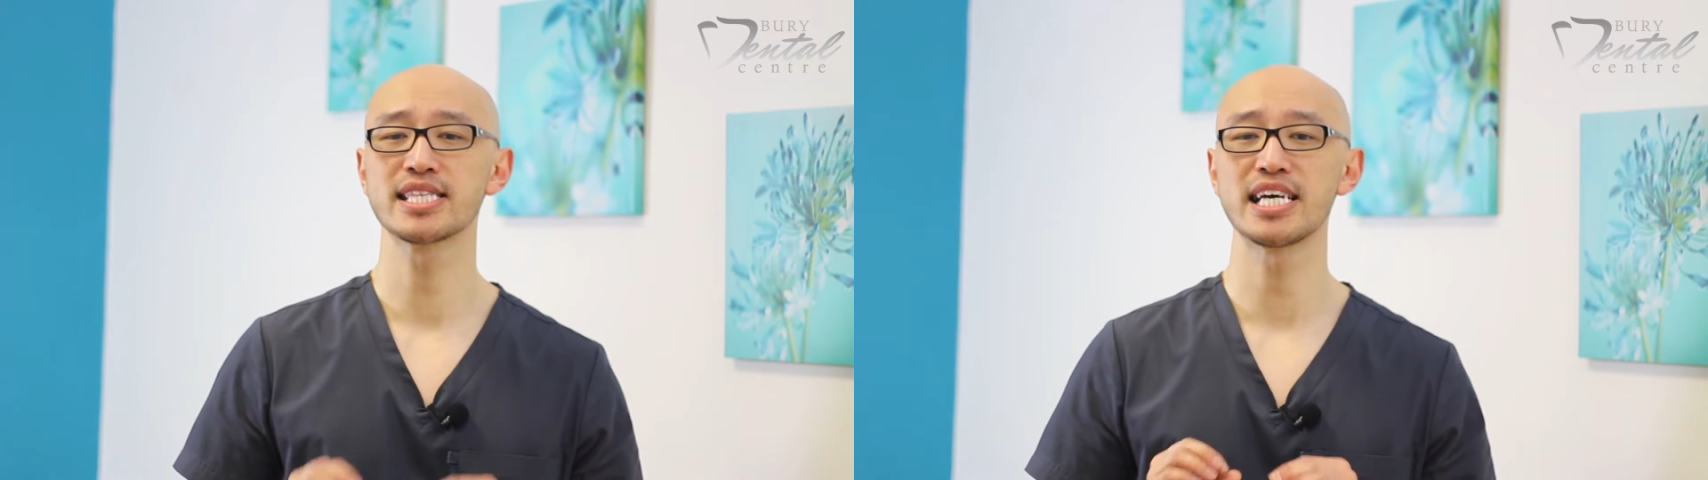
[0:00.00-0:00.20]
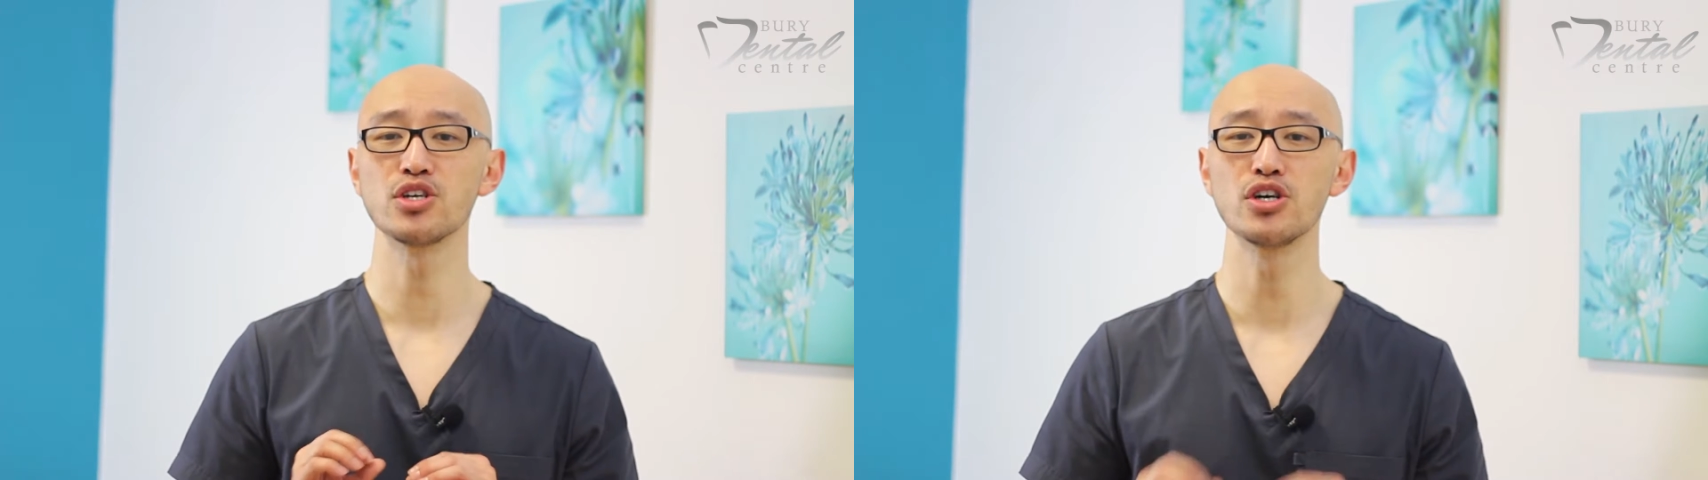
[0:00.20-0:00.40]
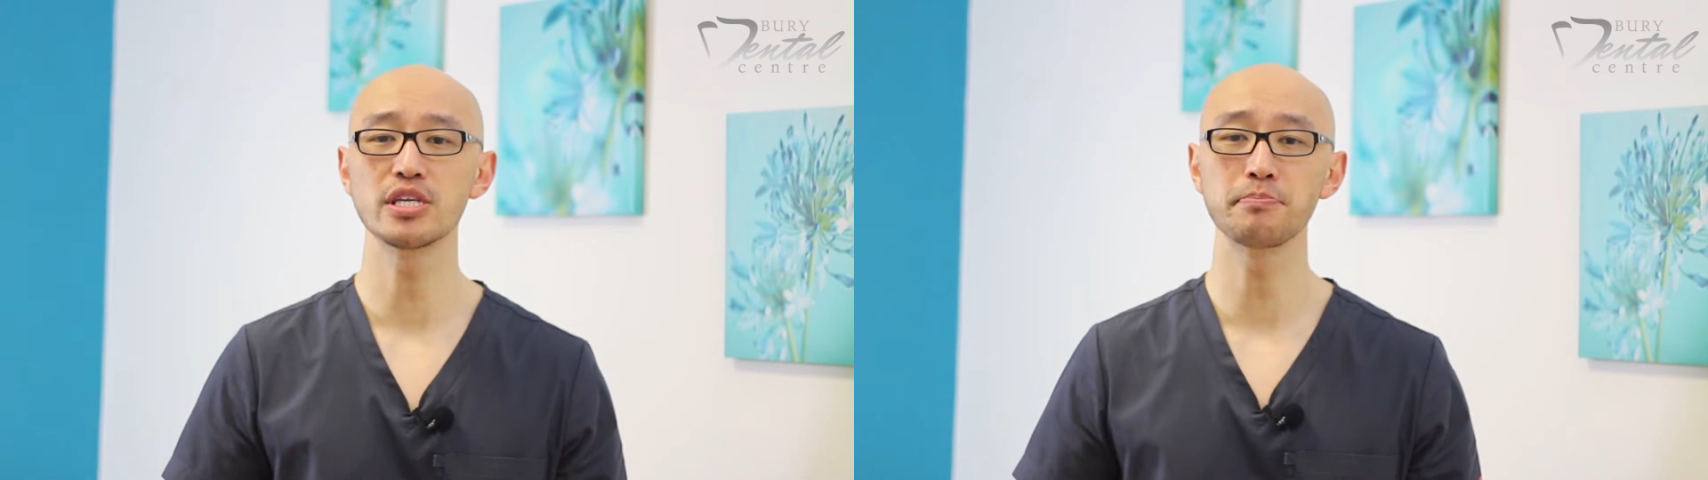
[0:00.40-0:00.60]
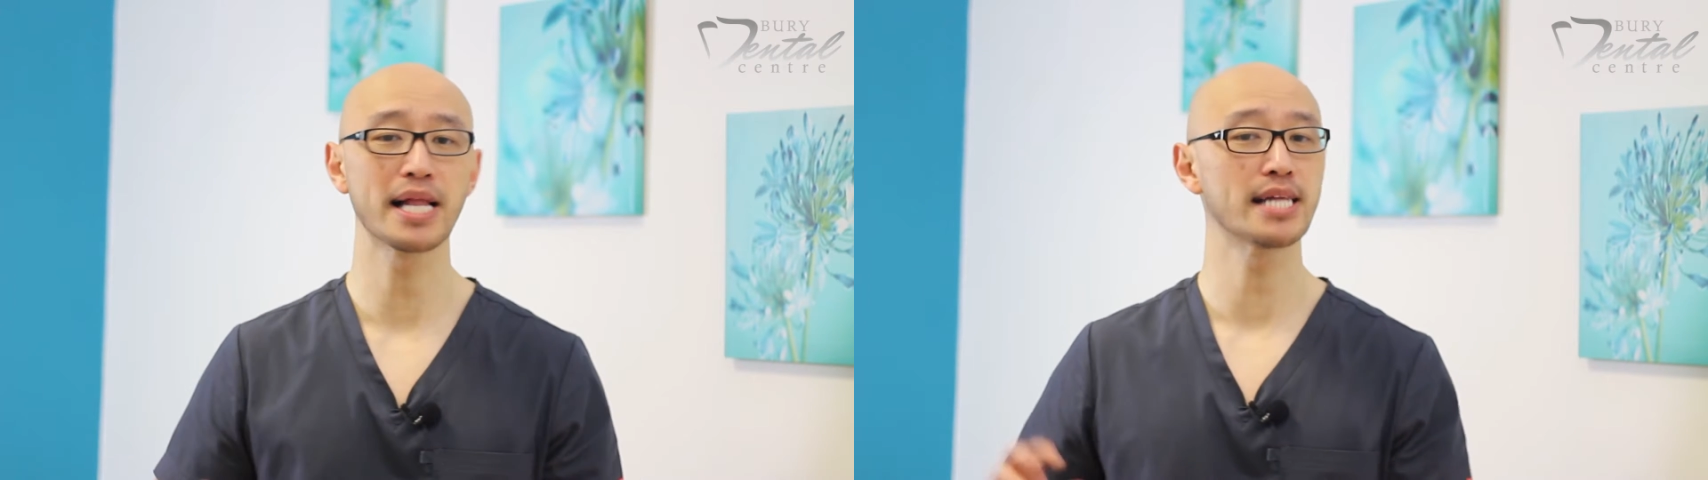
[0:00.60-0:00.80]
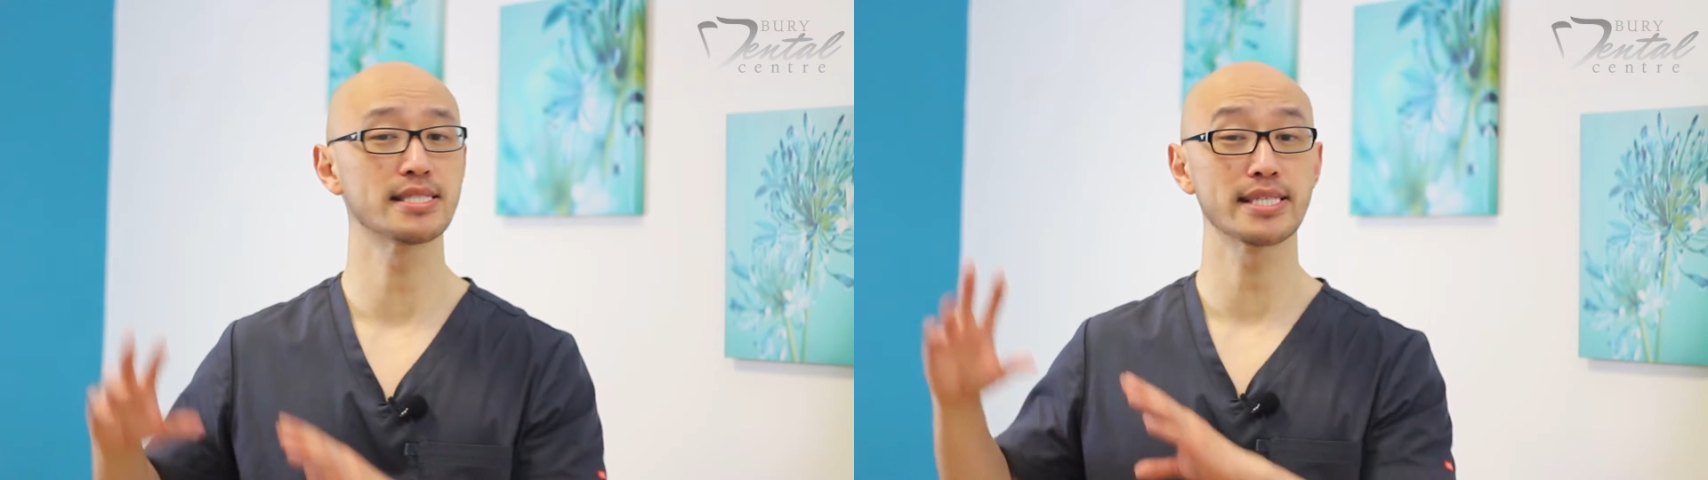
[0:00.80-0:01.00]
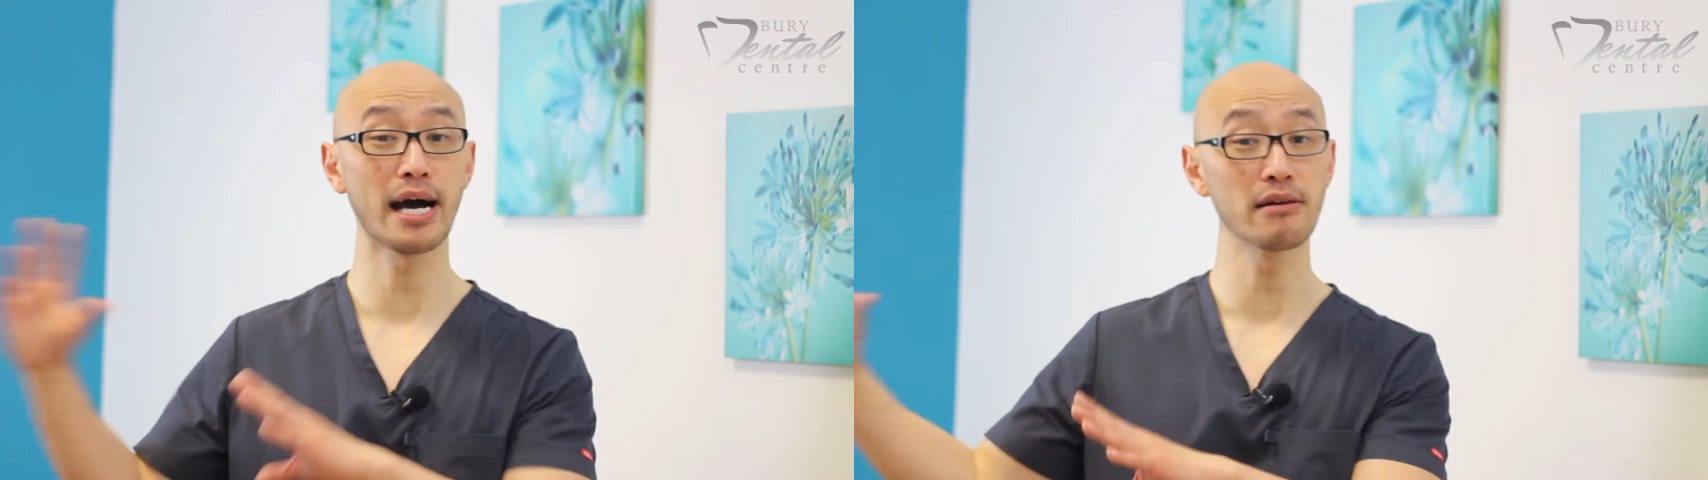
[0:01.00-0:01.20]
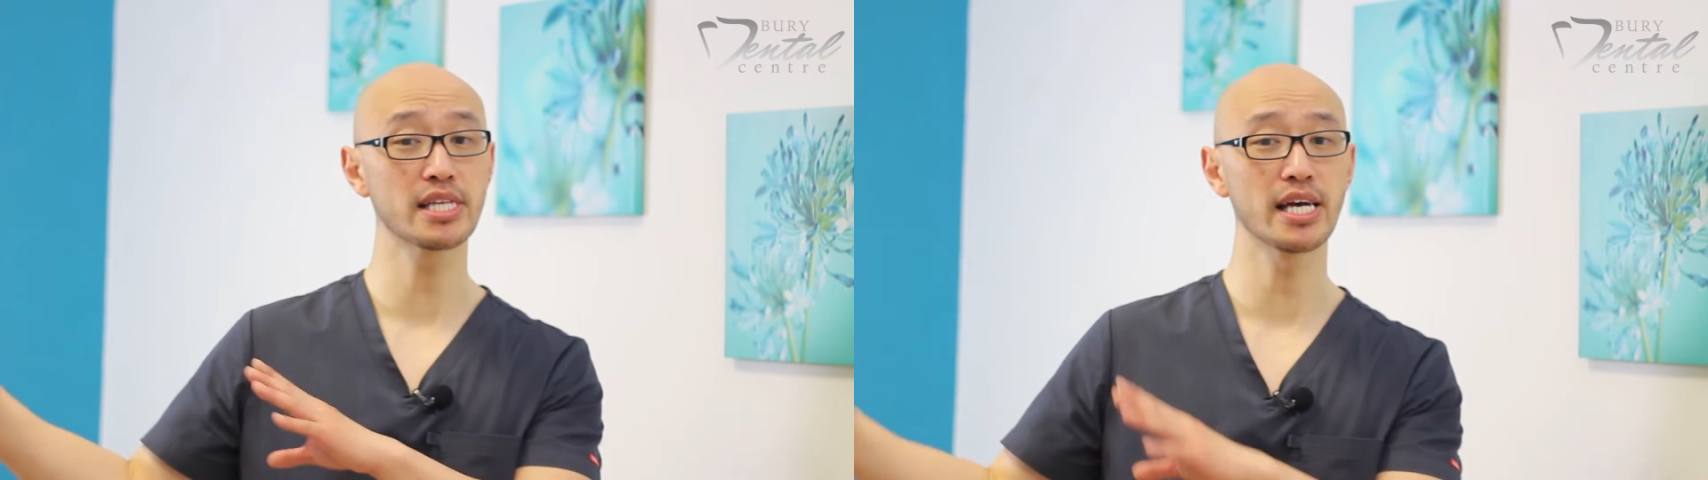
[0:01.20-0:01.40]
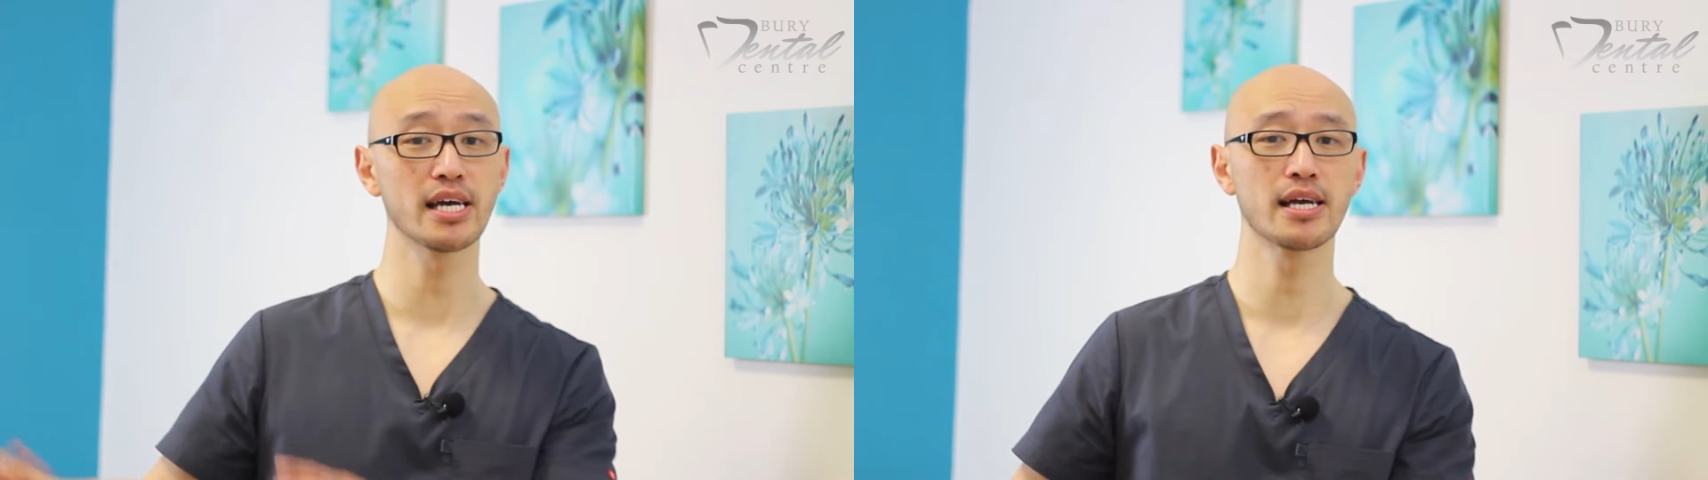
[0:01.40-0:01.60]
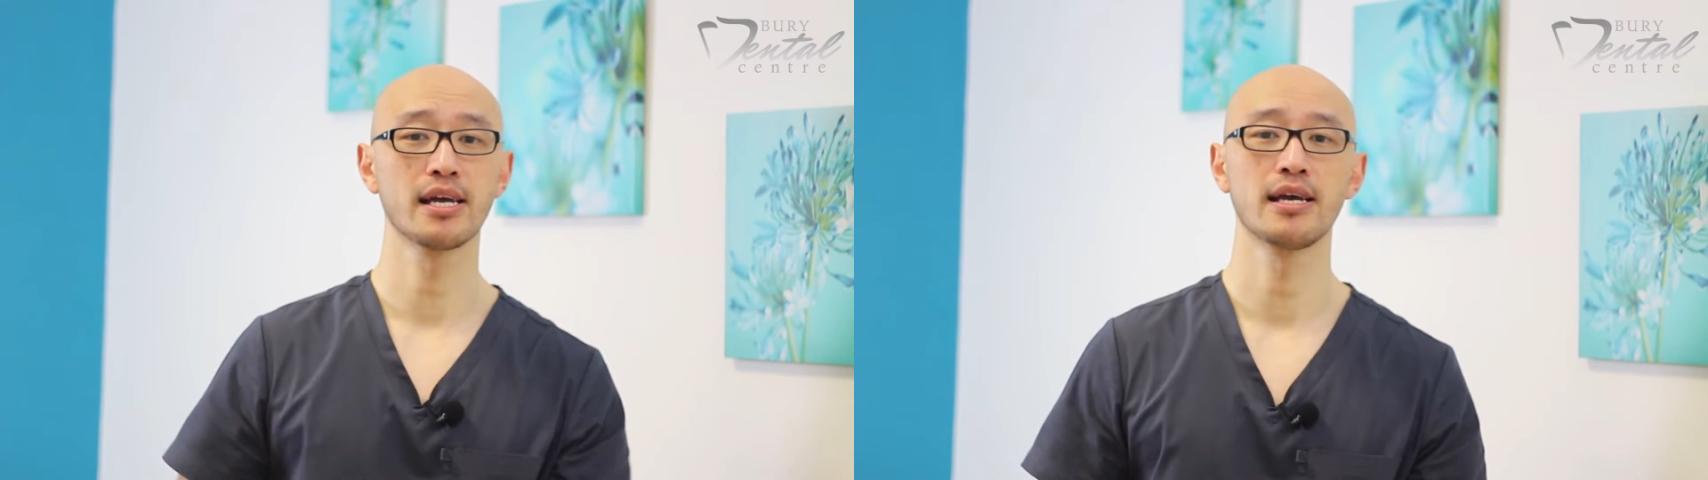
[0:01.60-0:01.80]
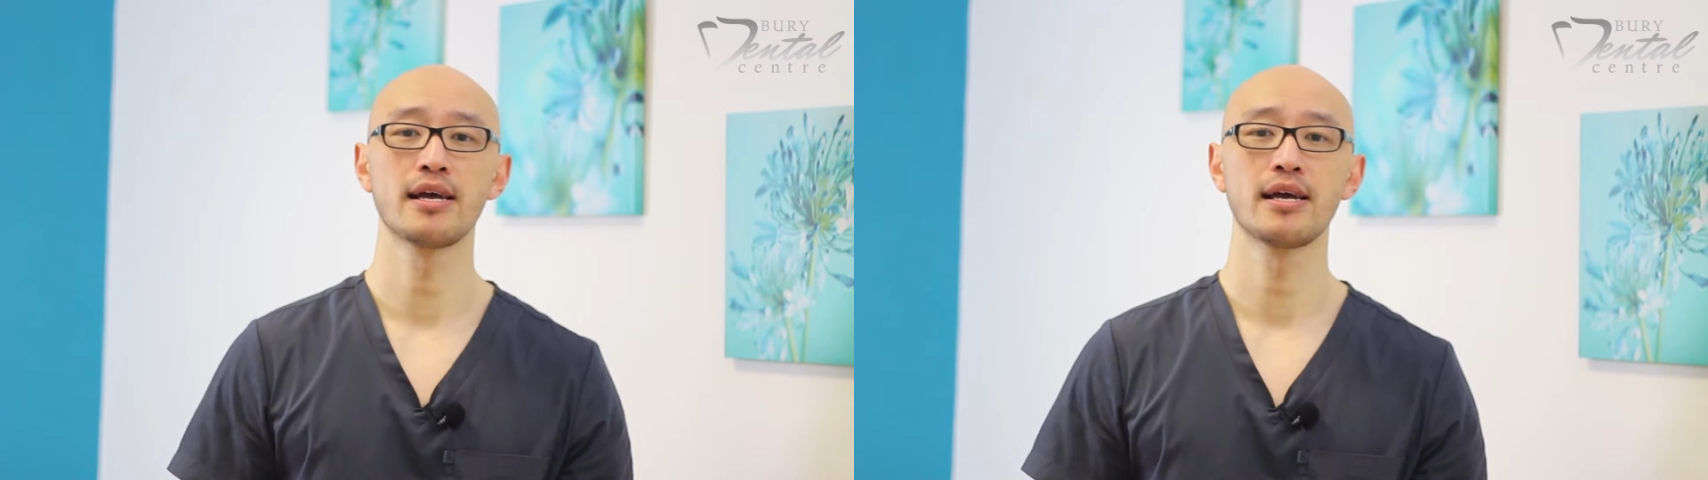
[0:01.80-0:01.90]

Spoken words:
than other plans out there.